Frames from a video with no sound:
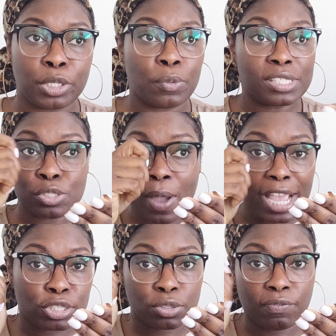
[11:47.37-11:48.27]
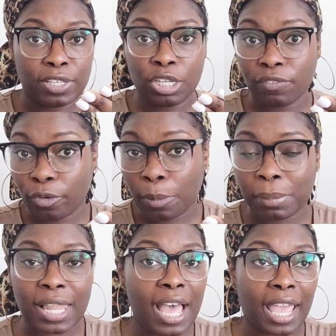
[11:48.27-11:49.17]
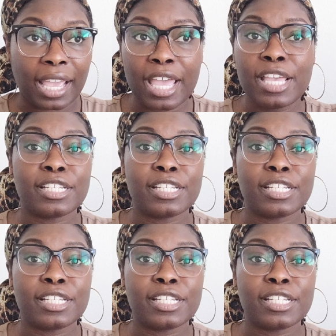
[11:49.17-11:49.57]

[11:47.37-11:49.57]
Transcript: There was no actual video of her applying.